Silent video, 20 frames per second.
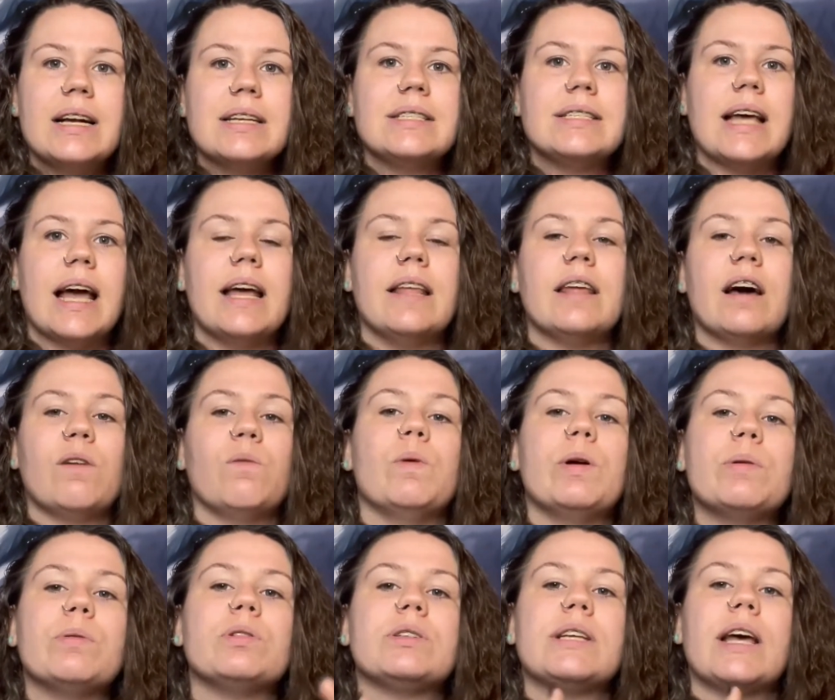saying that
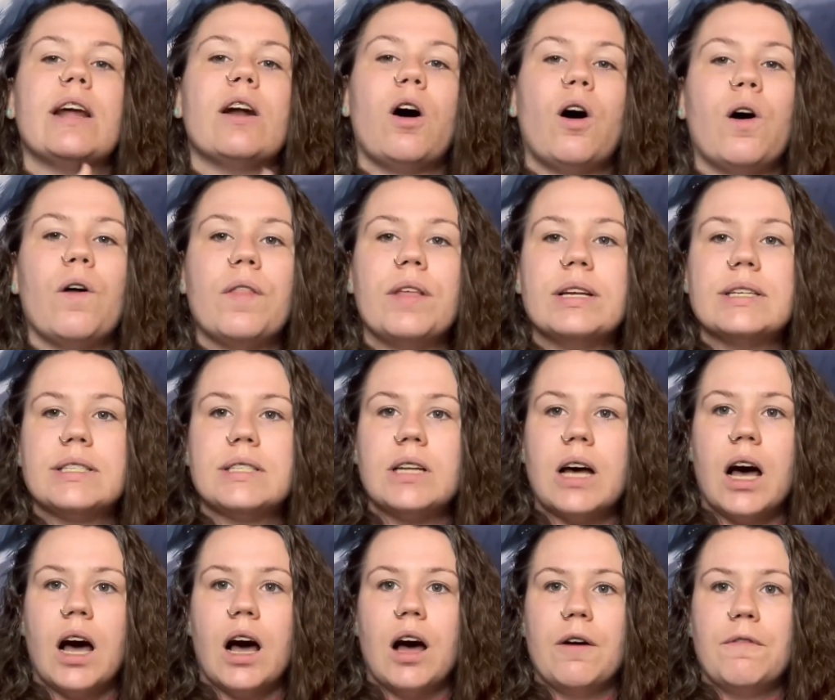we were saying all this
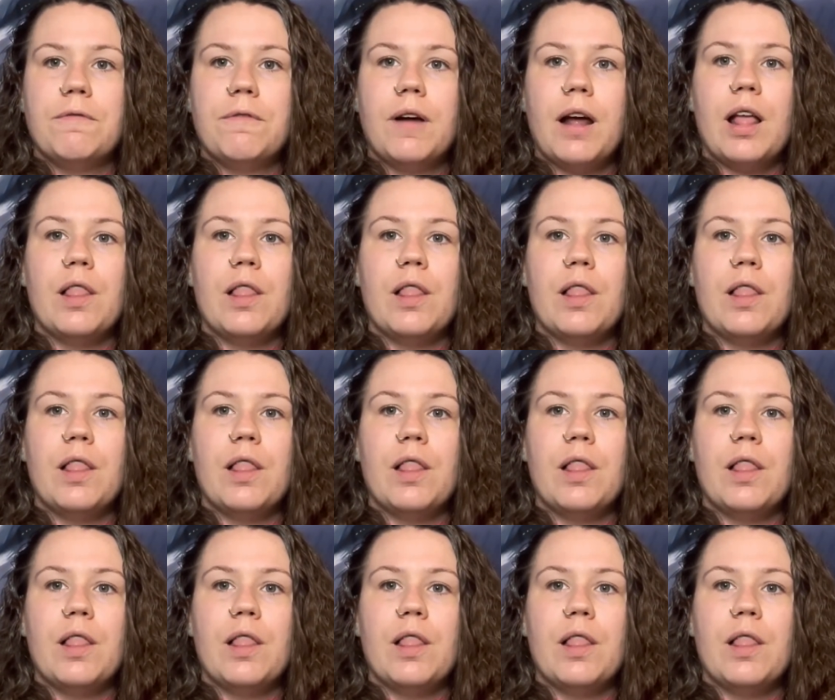stuff